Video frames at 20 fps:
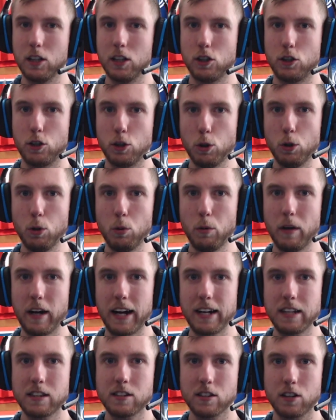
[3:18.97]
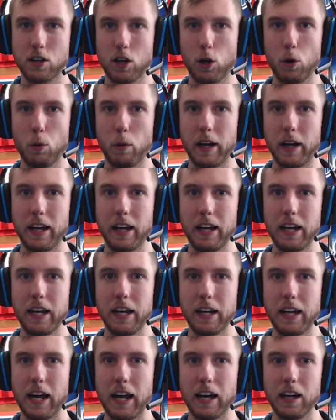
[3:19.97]
2 nights ago
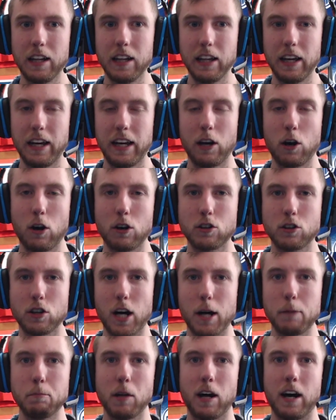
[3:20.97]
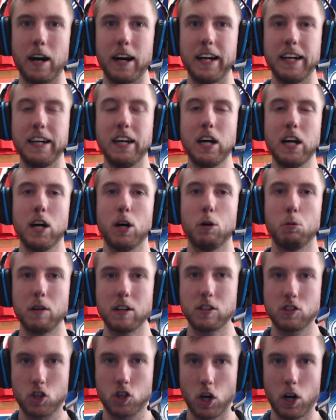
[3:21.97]
in LA, our top line
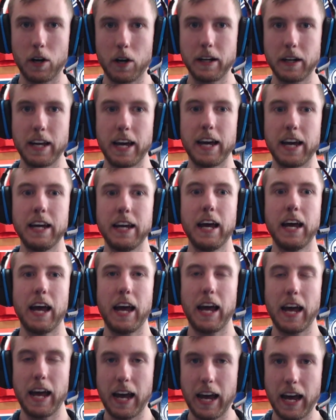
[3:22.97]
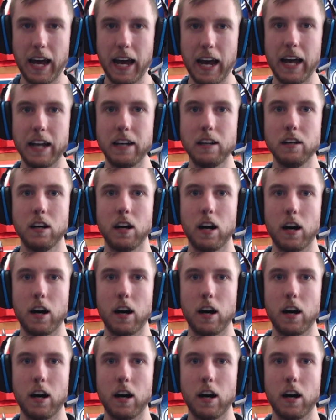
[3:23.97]
was Gagner and,